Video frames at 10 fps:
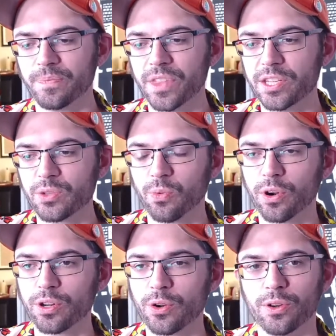this
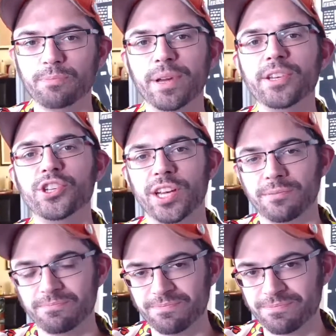word called binging.
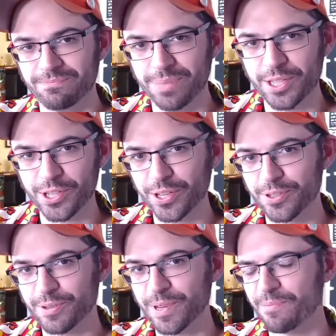Binging
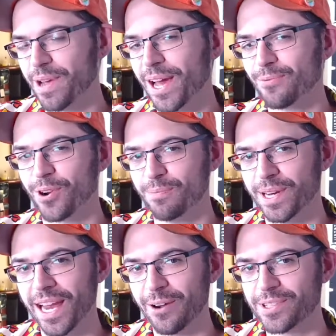used to be a bad word,
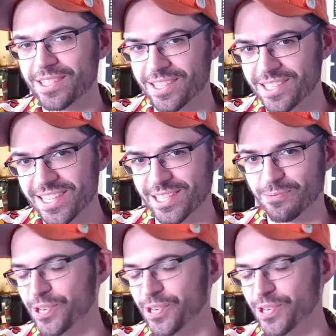but now it's a success.